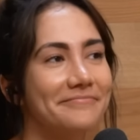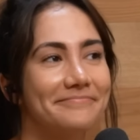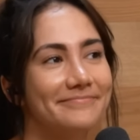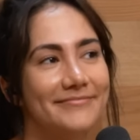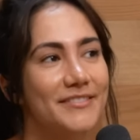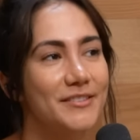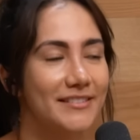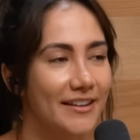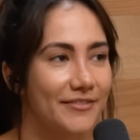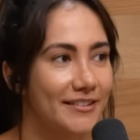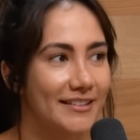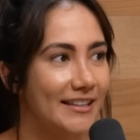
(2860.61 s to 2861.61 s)
It's
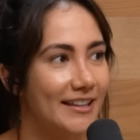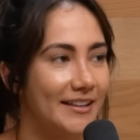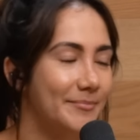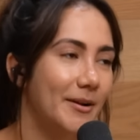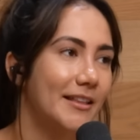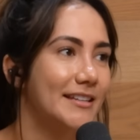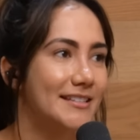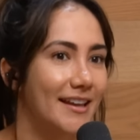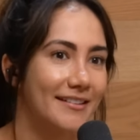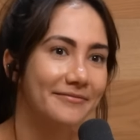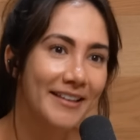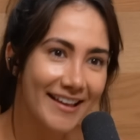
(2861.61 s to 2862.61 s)
definitely like probably
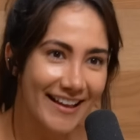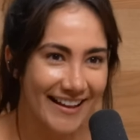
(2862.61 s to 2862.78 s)
10.